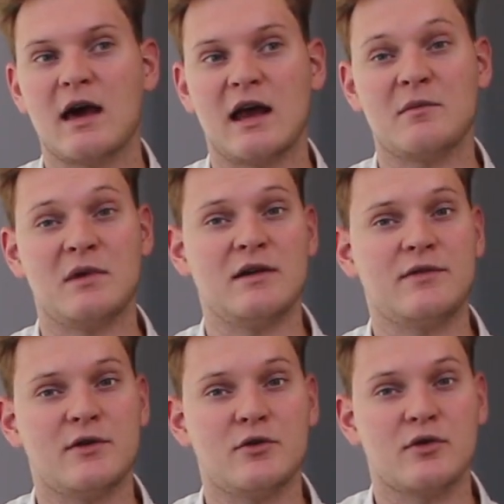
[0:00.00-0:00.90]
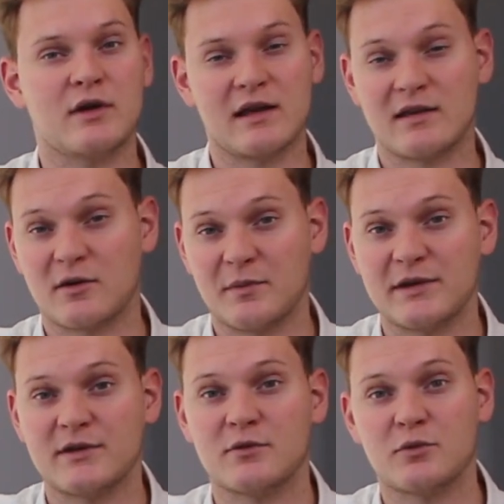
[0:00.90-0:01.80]
and I believe you get the
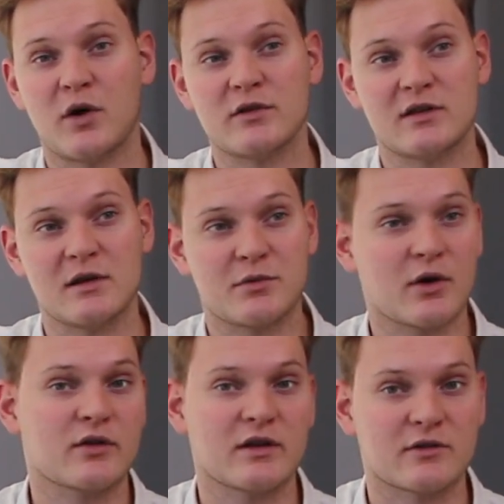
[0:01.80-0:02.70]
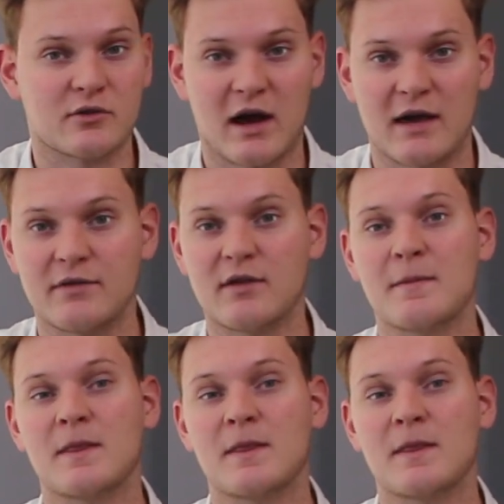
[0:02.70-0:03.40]
commission once the product is arrived.